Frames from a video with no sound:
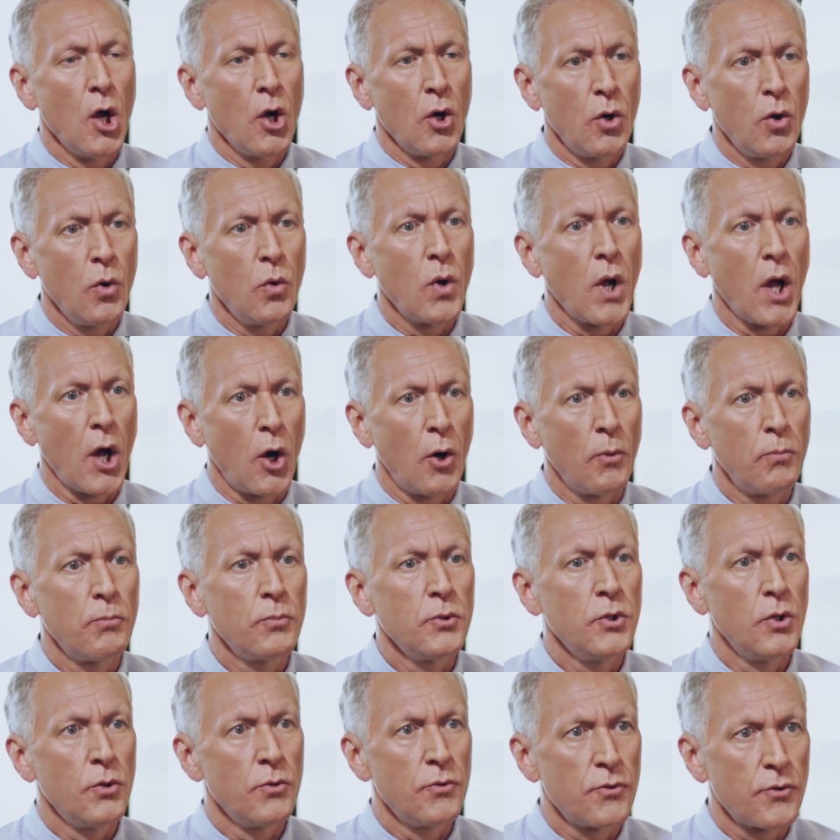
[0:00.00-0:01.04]
who help
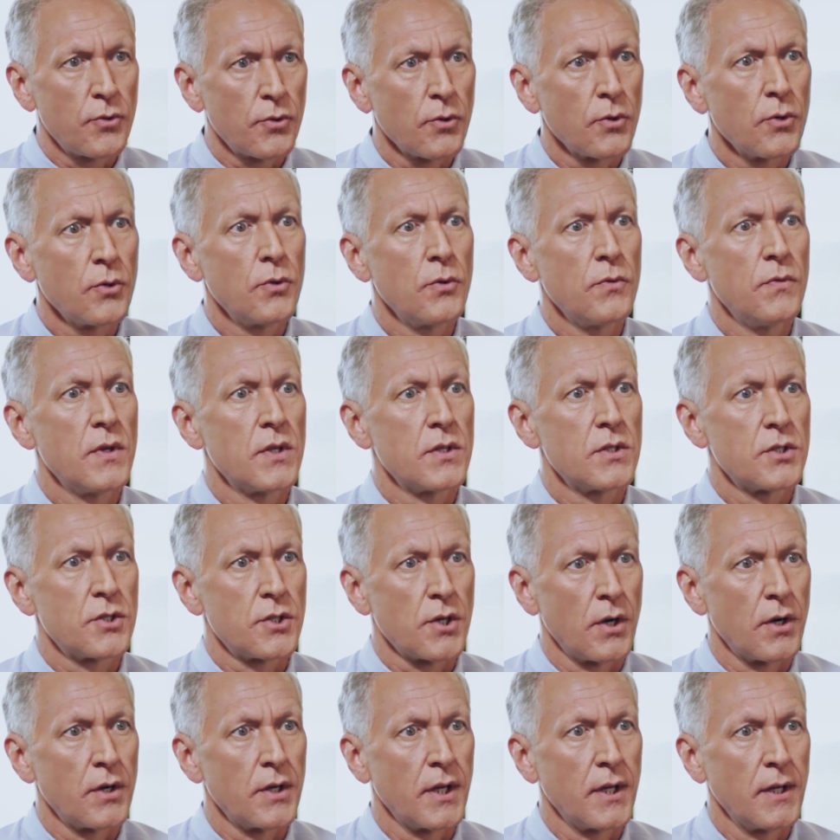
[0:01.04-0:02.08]
you through this
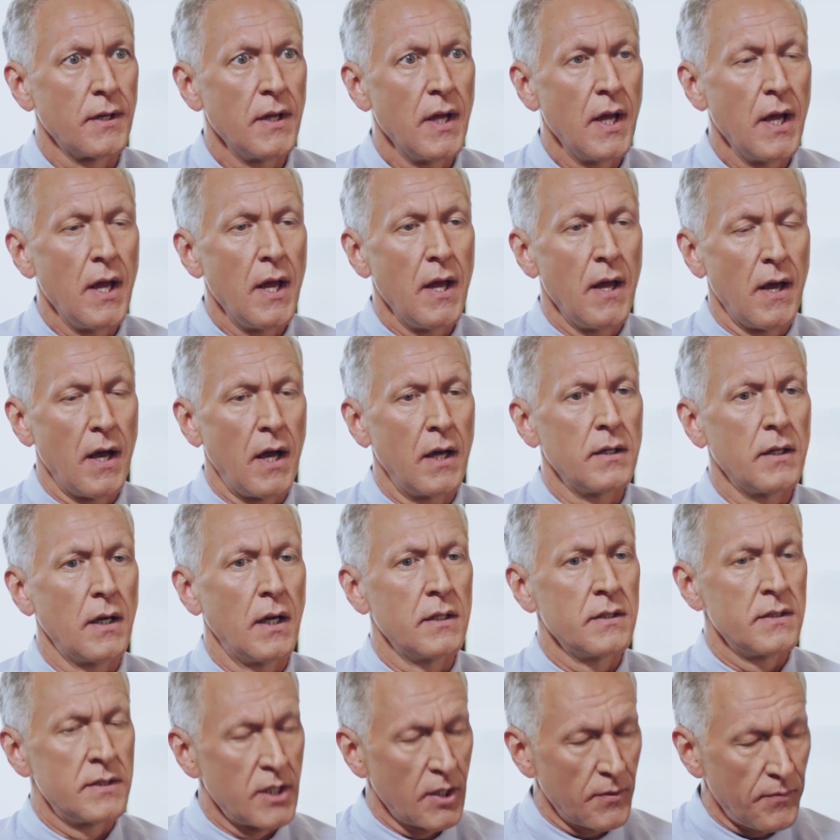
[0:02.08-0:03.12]
journey. A
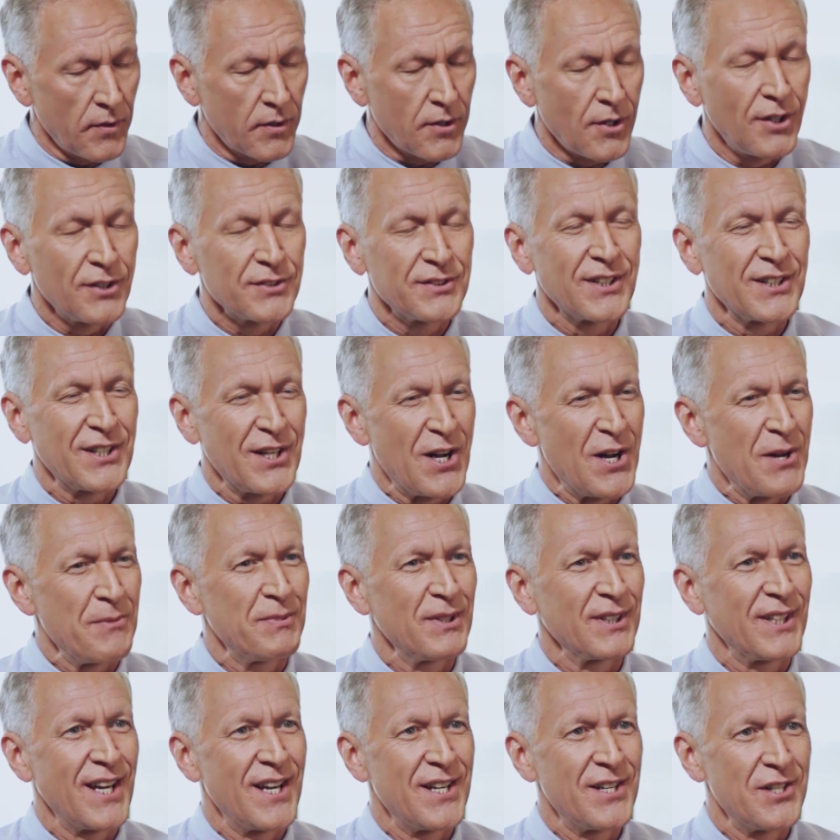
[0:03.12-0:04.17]
difficult and
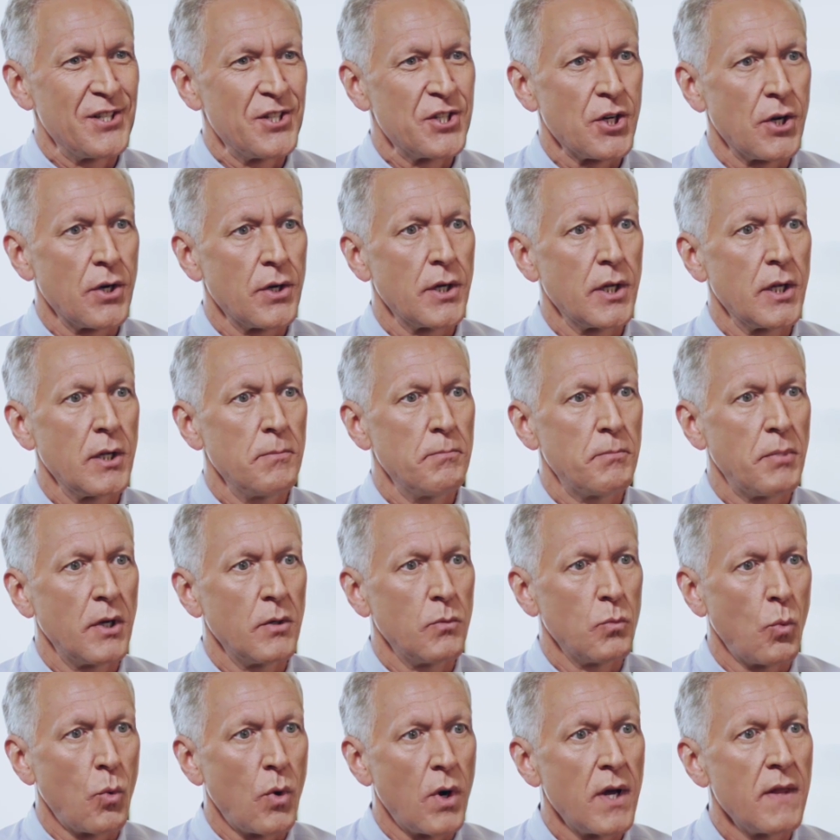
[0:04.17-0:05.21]
complicated journey,
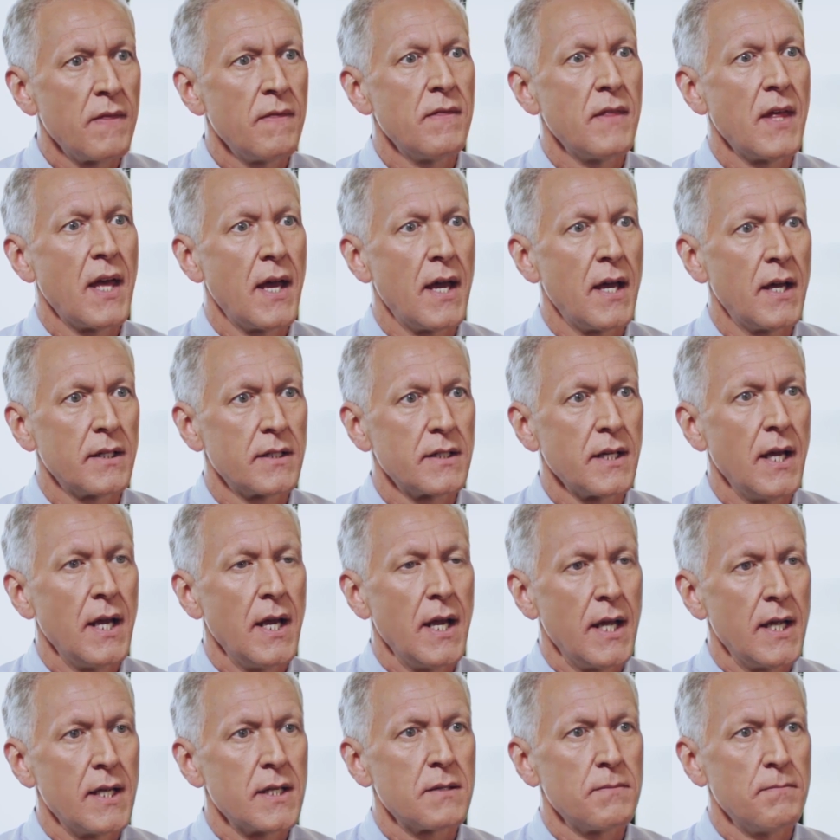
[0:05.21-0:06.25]
but one that
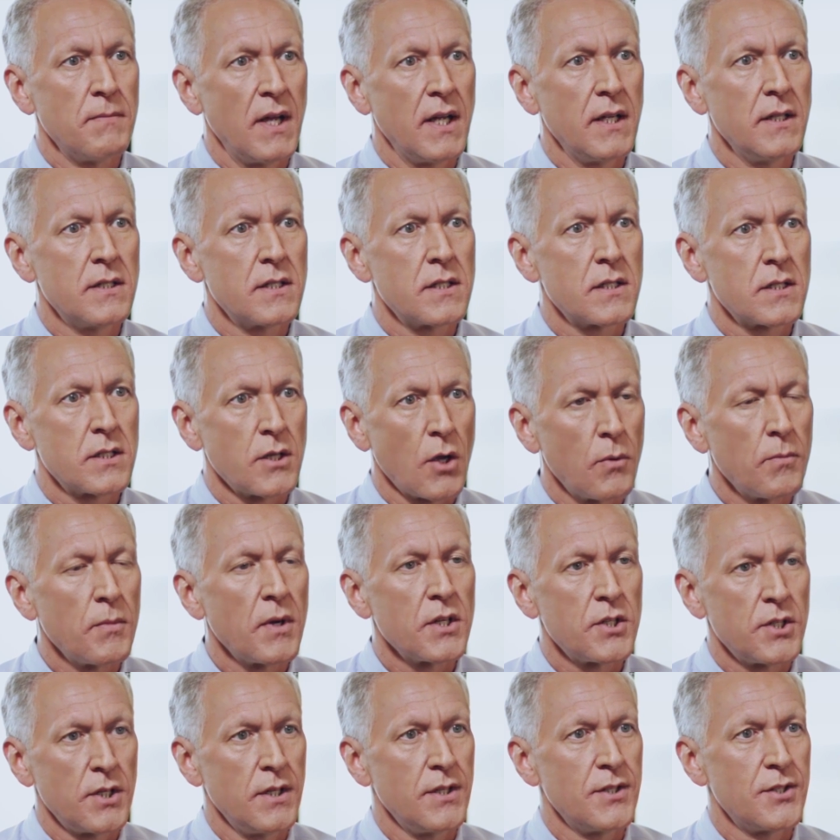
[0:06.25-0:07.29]
is made so
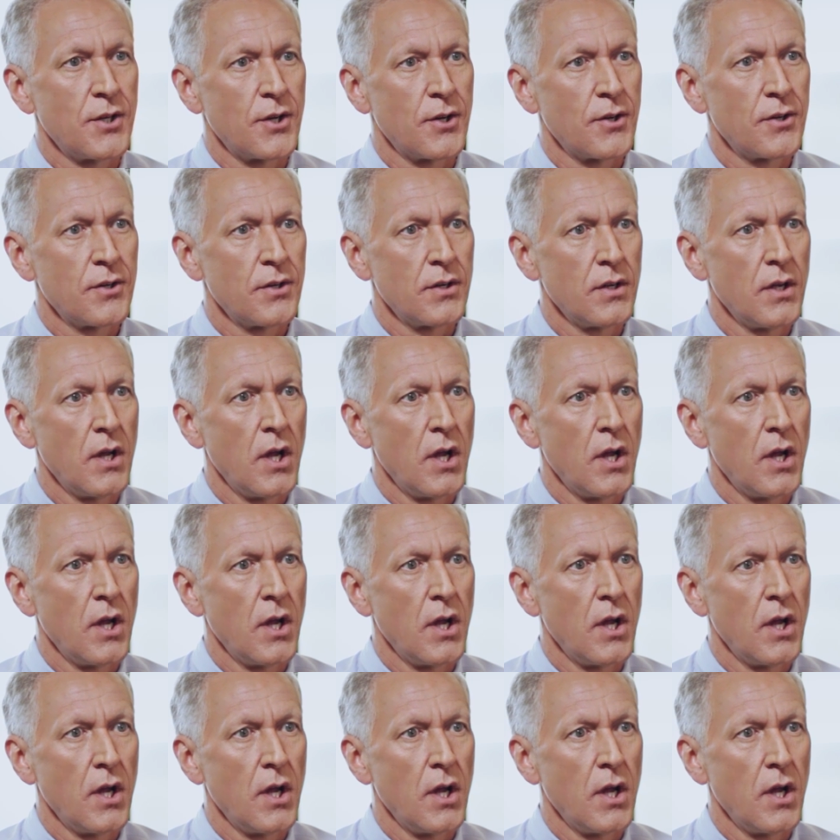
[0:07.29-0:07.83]
much easier